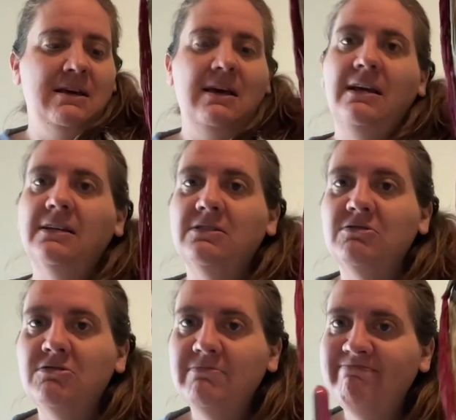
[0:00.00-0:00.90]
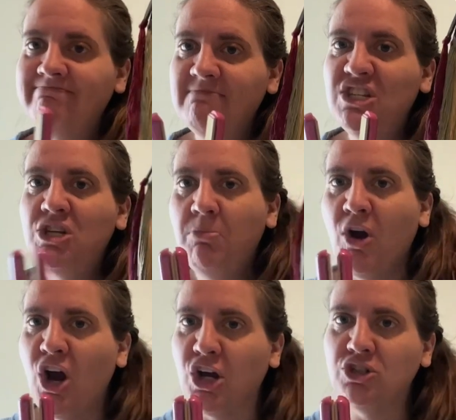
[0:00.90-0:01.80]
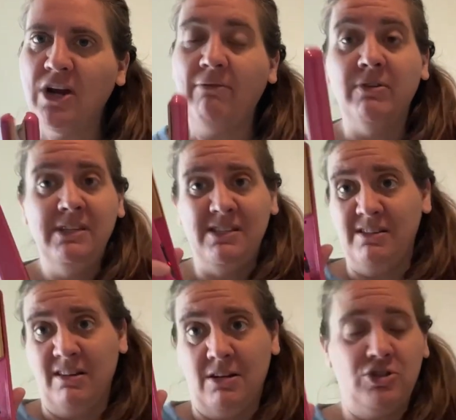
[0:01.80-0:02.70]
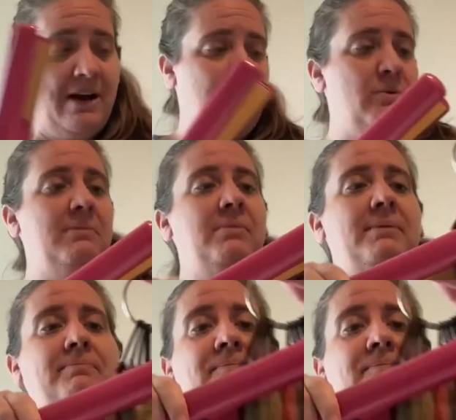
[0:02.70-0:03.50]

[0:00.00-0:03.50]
and she brought her travel. This is not a travel one, but